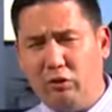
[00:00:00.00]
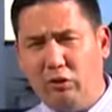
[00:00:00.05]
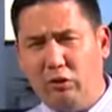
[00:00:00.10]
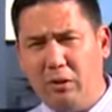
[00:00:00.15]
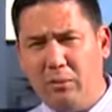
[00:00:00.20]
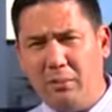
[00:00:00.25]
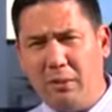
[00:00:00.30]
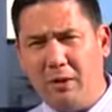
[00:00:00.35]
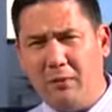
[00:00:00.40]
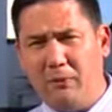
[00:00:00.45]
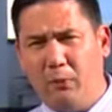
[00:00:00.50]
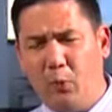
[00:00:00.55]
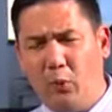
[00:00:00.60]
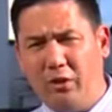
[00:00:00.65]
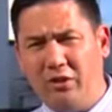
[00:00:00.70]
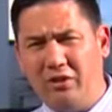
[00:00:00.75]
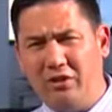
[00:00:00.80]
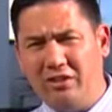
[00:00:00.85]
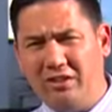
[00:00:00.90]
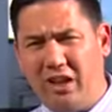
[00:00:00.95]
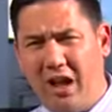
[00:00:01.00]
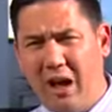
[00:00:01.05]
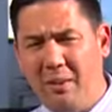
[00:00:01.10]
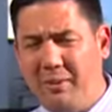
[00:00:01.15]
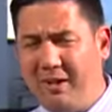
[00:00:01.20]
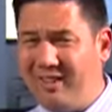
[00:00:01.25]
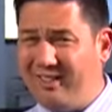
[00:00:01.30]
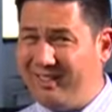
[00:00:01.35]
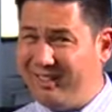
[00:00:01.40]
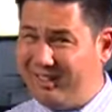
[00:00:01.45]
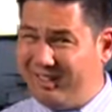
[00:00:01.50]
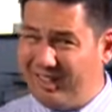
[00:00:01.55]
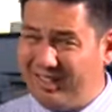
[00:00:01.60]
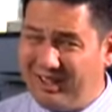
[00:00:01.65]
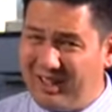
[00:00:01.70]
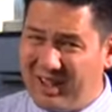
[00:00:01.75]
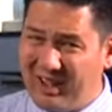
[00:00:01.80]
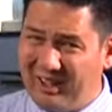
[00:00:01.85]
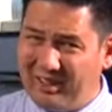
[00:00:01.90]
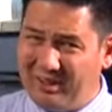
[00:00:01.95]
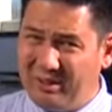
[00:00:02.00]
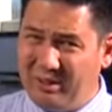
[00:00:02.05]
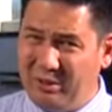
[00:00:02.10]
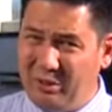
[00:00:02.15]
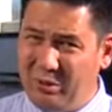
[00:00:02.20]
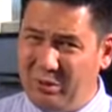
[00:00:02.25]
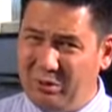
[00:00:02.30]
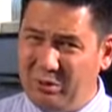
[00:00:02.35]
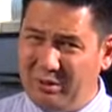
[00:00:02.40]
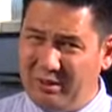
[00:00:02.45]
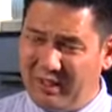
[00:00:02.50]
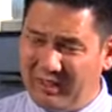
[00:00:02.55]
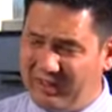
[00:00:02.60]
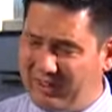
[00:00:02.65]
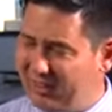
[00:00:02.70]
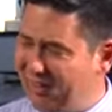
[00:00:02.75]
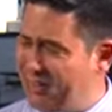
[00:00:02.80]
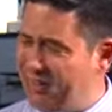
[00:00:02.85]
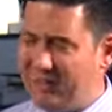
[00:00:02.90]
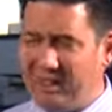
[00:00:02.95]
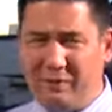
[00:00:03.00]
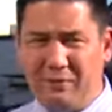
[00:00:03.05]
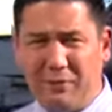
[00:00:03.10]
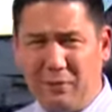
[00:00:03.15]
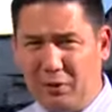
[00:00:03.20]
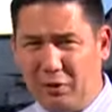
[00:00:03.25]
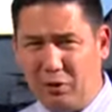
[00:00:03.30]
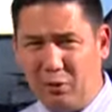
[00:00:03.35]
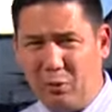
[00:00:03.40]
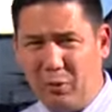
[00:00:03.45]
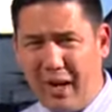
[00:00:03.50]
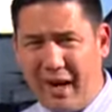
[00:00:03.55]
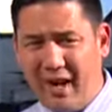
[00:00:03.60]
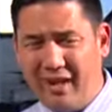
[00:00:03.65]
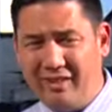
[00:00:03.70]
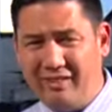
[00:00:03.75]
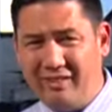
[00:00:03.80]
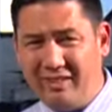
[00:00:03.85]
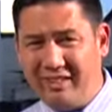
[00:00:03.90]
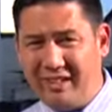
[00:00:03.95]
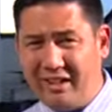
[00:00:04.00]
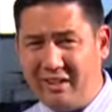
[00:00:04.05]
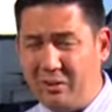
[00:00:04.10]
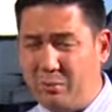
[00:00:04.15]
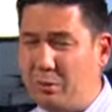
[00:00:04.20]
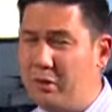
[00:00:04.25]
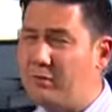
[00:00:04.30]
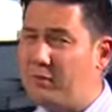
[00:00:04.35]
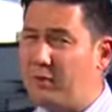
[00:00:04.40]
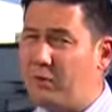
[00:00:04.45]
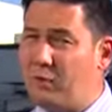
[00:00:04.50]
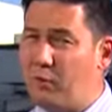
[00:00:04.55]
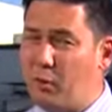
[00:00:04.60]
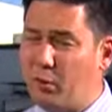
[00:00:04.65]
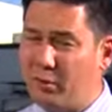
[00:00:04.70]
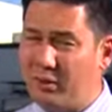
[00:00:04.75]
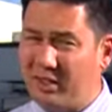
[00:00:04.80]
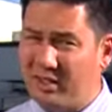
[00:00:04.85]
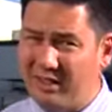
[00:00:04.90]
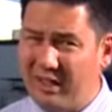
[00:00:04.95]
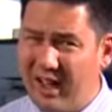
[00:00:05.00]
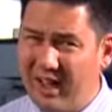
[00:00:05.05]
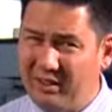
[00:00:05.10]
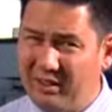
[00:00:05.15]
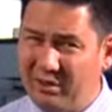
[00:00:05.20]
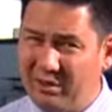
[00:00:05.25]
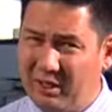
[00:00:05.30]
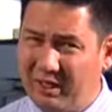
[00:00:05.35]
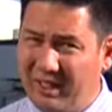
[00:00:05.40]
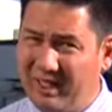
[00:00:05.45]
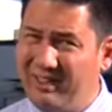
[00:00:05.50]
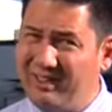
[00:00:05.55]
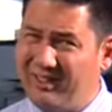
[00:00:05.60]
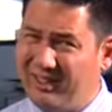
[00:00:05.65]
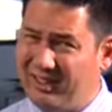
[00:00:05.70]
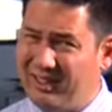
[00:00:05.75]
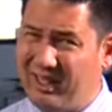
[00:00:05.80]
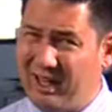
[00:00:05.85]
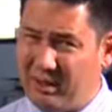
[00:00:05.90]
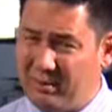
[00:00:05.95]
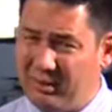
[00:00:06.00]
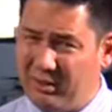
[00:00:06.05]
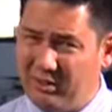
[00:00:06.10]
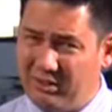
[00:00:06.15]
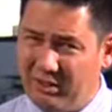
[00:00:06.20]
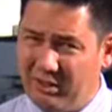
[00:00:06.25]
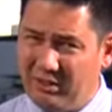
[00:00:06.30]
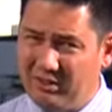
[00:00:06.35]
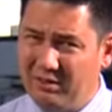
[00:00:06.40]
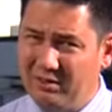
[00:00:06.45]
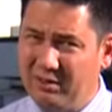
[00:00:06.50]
shouldn't be enforcing the law because it's unconstitutional. They say that they feel harassed, and now they're moving forward with a lawsuit against the DABC.